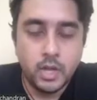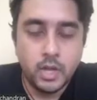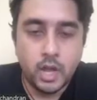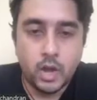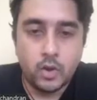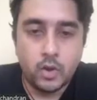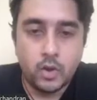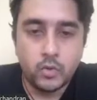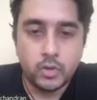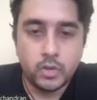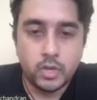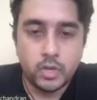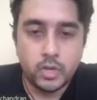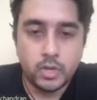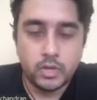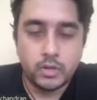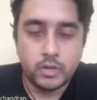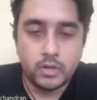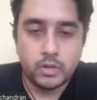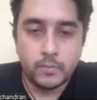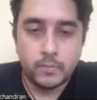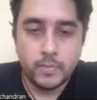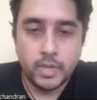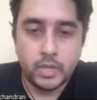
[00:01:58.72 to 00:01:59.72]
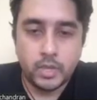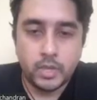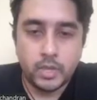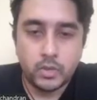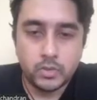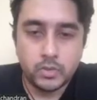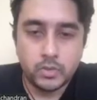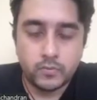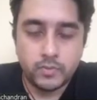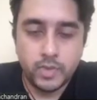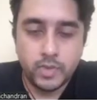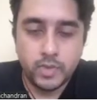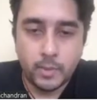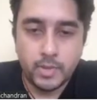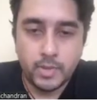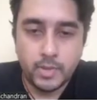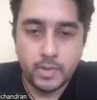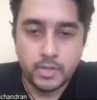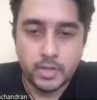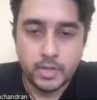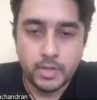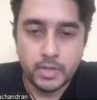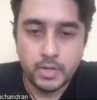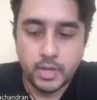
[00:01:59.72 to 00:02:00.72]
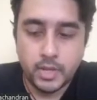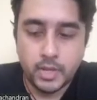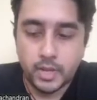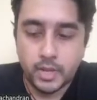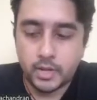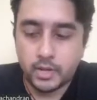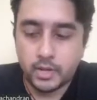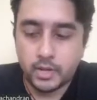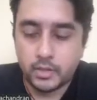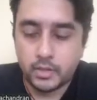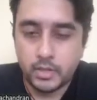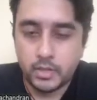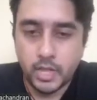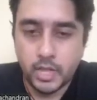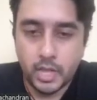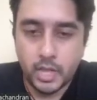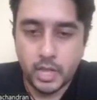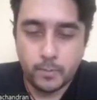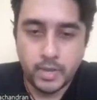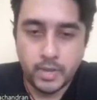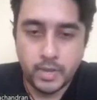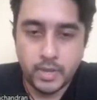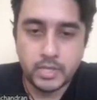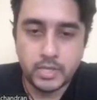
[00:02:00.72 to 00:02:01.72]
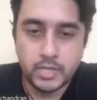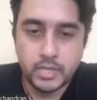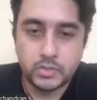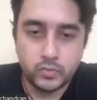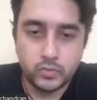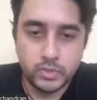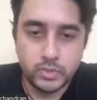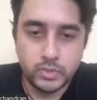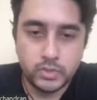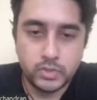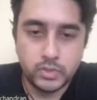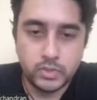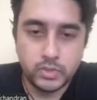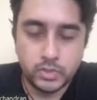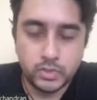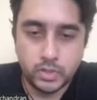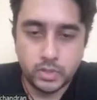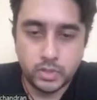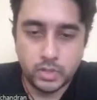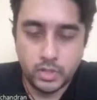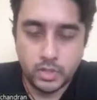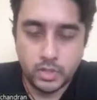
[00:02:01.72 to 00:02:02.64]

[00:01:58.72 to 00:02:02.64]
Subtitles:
how you can make use of the ML kit and the APIs which it